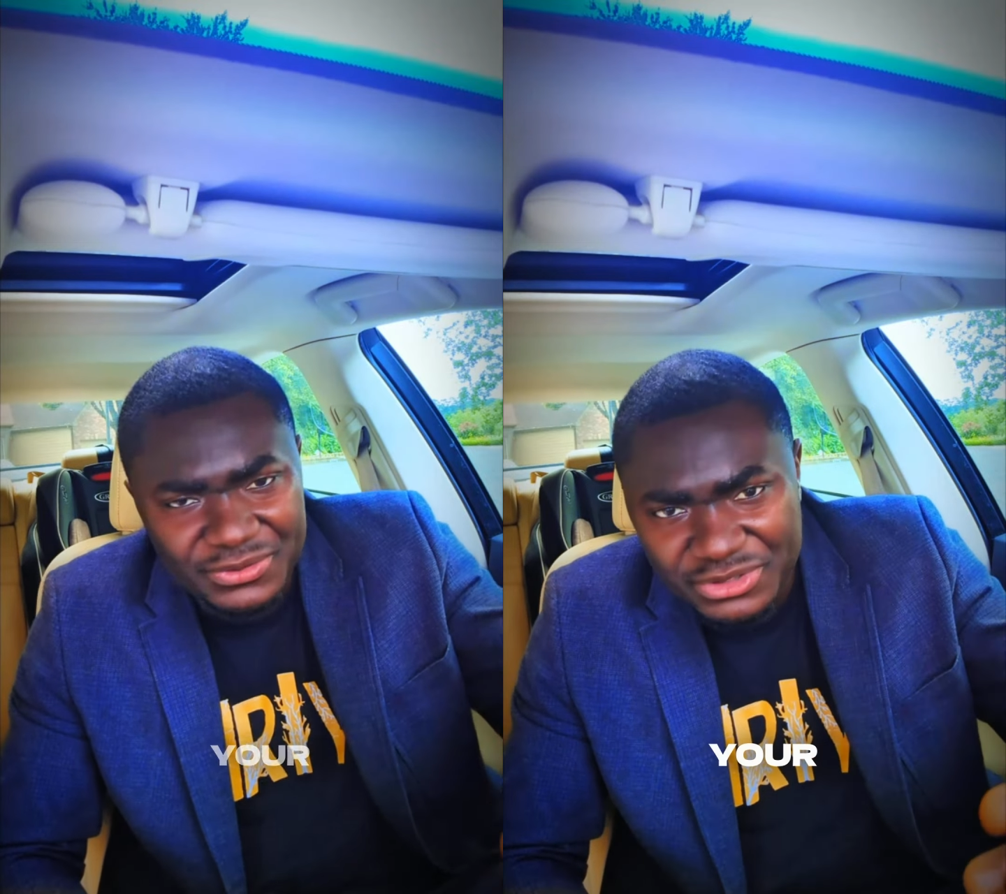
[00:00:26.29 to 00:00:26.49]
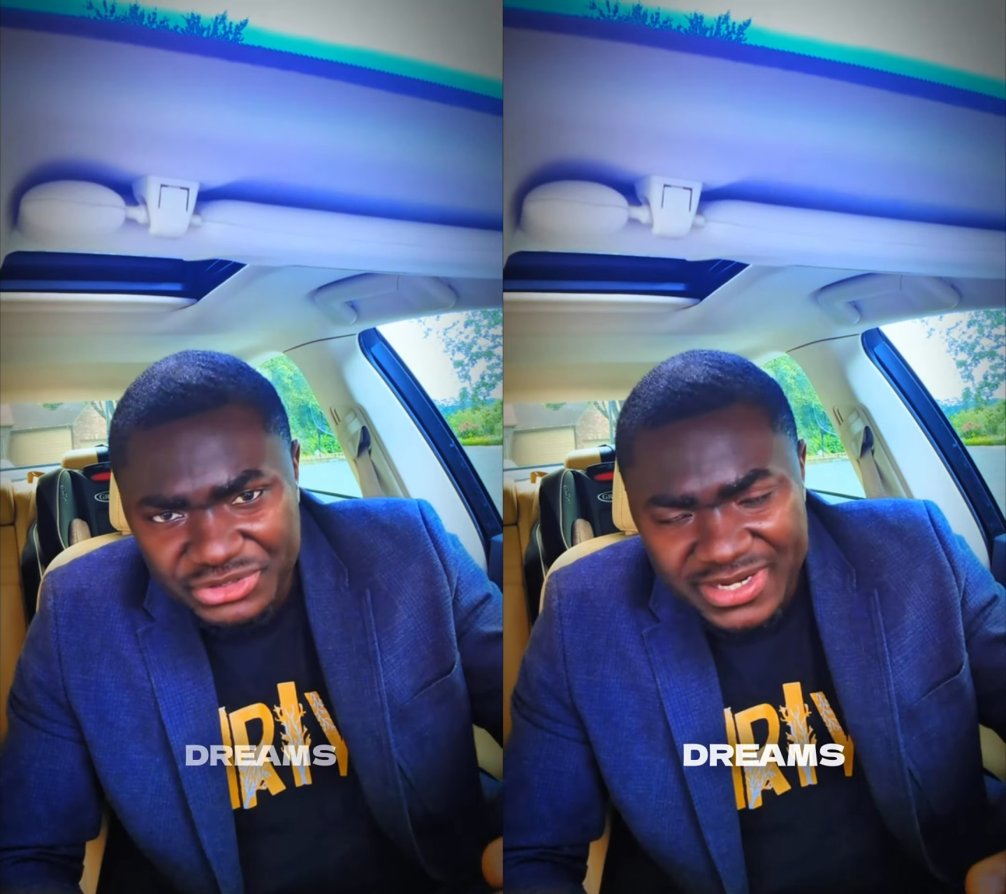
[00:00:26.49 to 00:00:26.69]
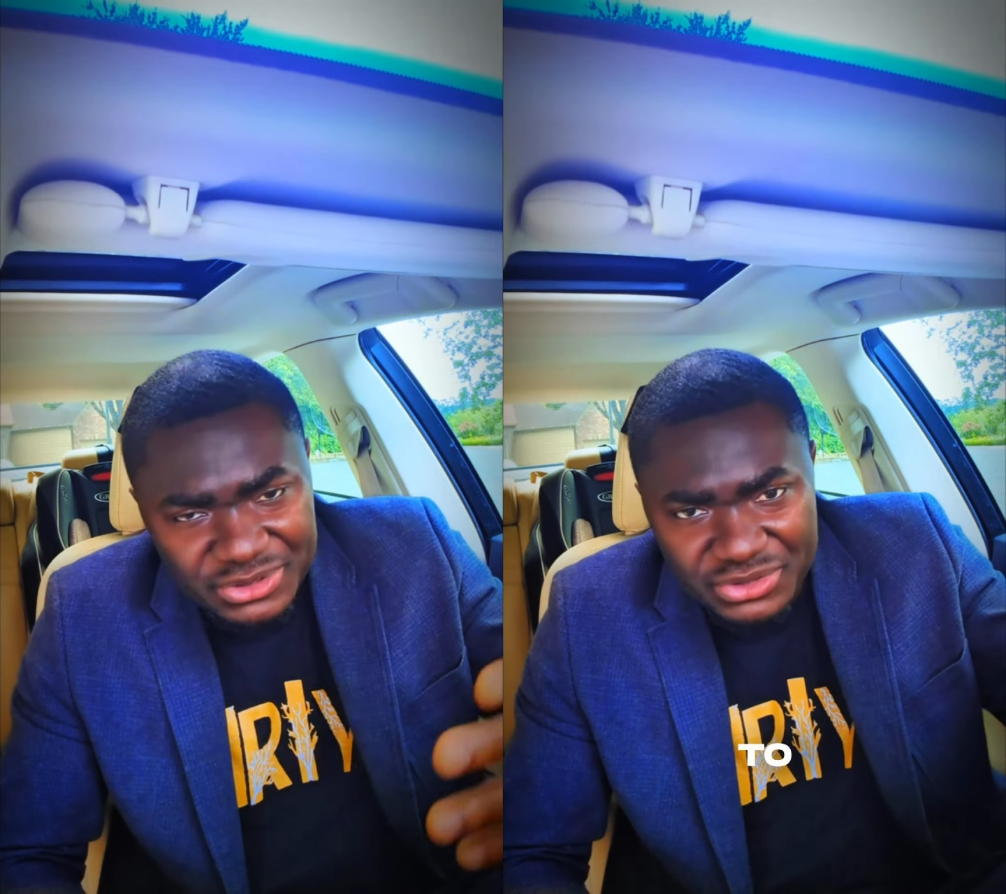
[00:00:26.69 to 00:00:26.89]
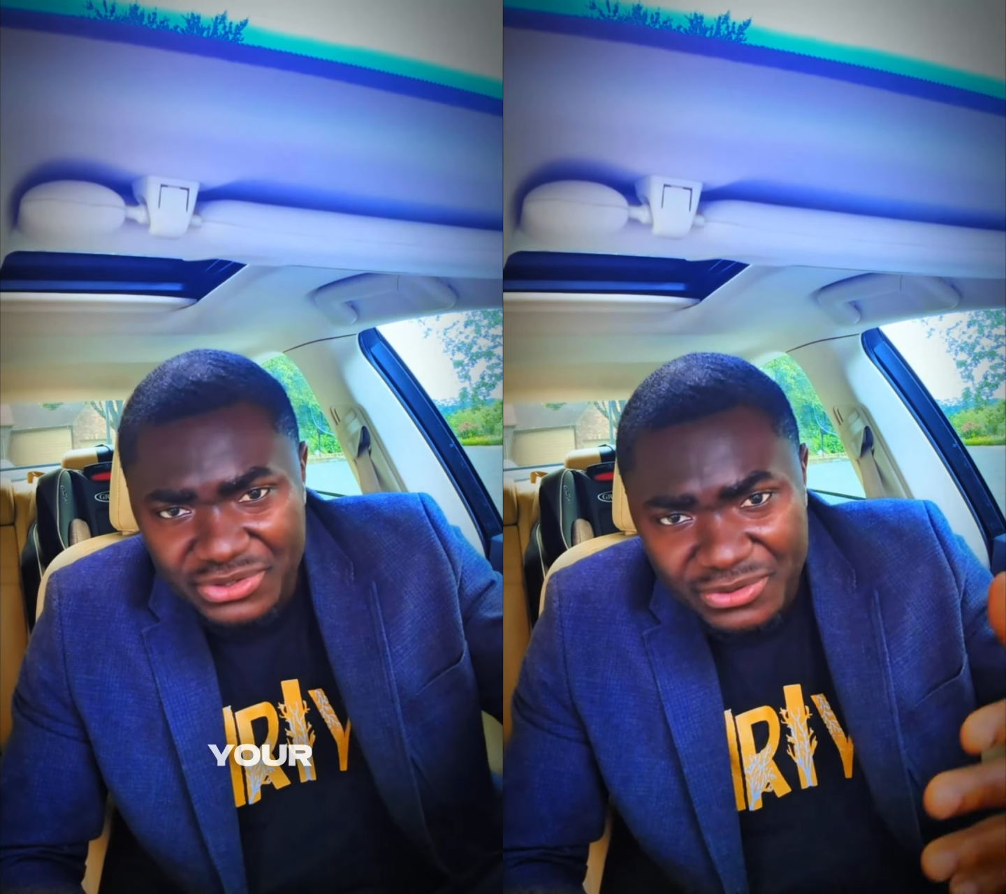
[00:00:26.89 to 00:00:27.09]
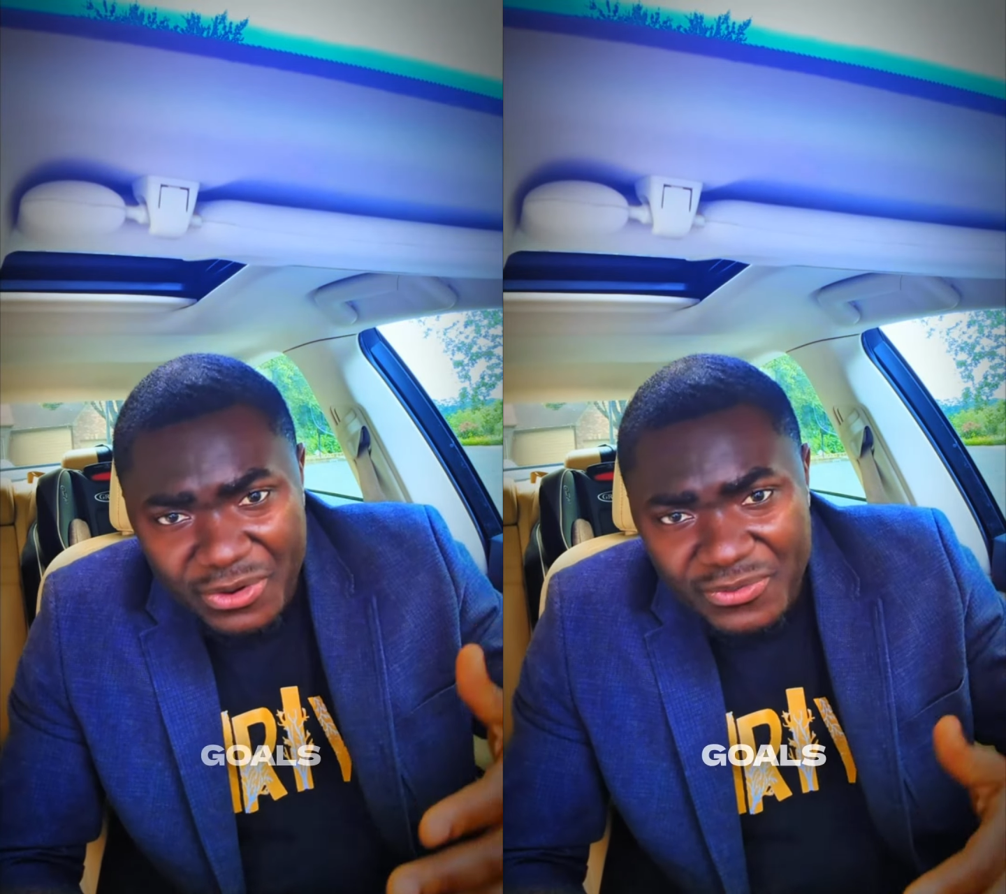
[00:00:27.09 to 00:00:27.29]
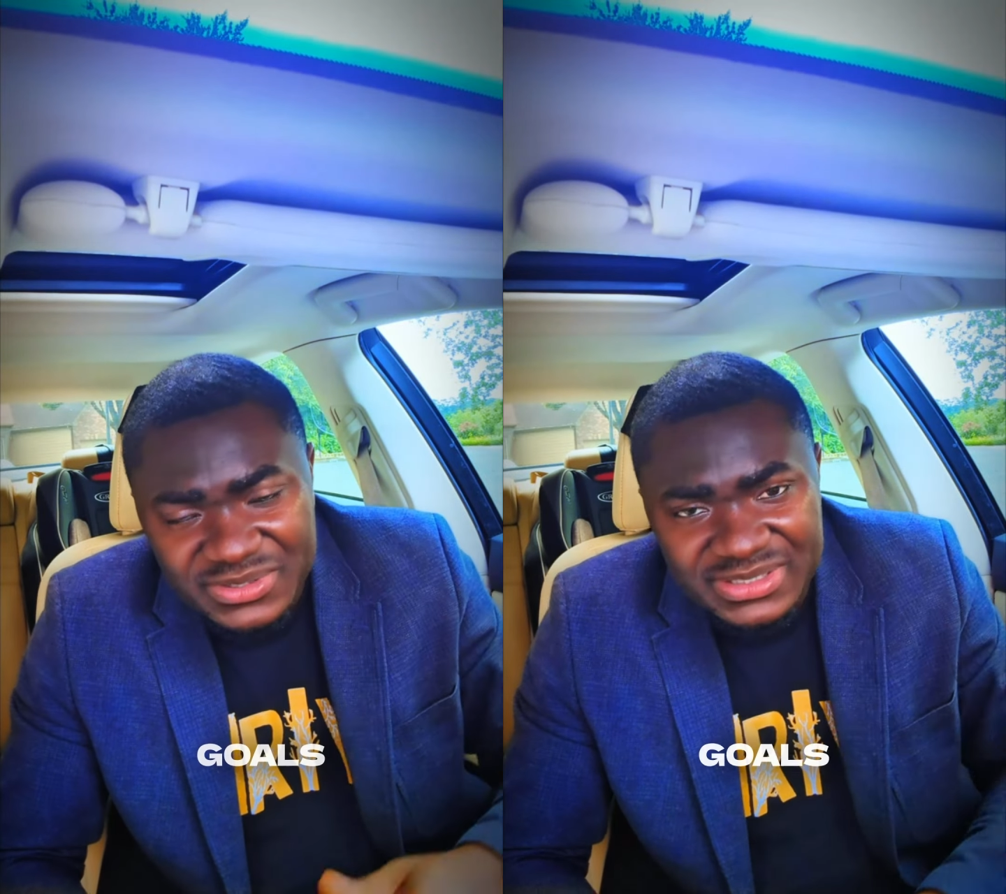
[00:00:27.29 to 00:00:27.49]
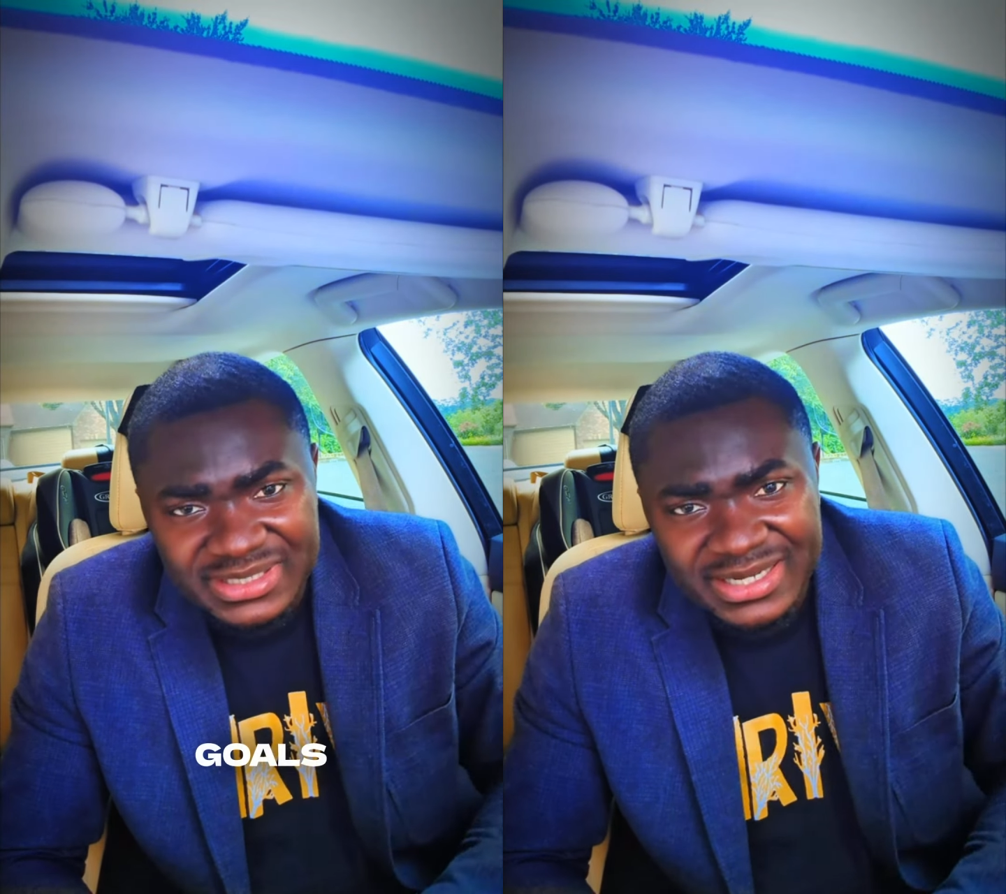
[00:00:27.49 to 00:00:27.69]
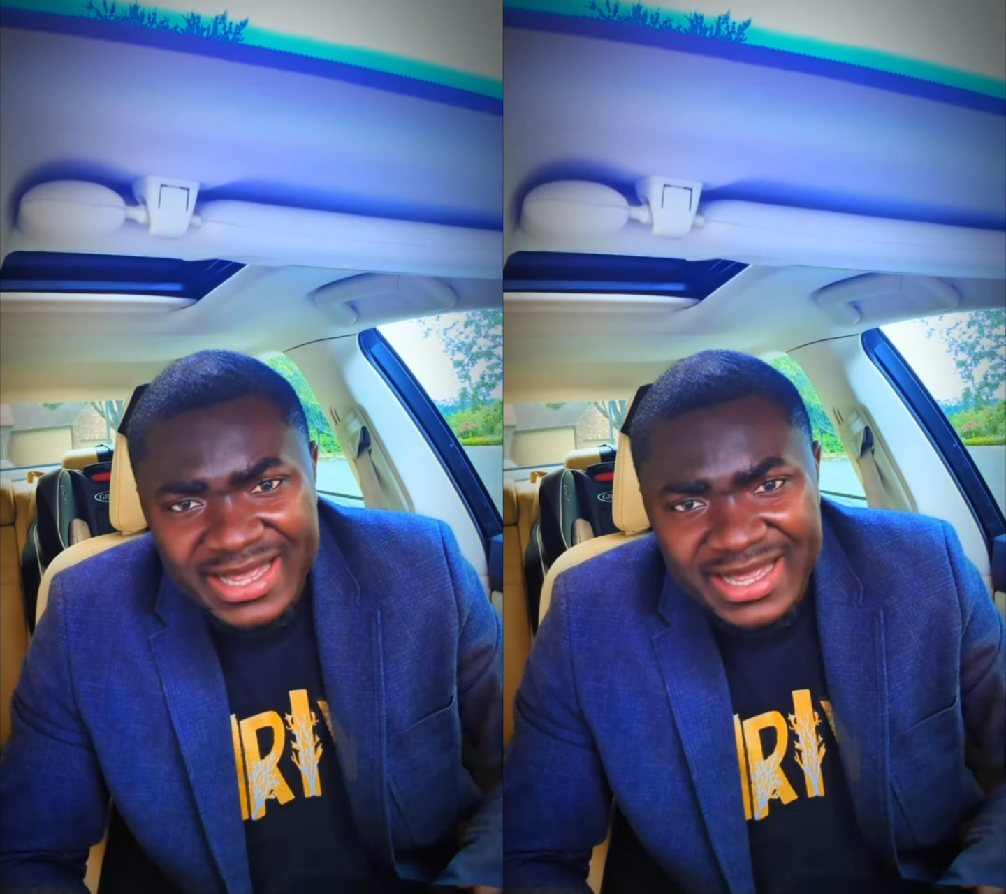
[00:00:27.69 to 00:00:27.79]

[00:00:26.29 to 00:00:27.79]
your dreams, to your goals.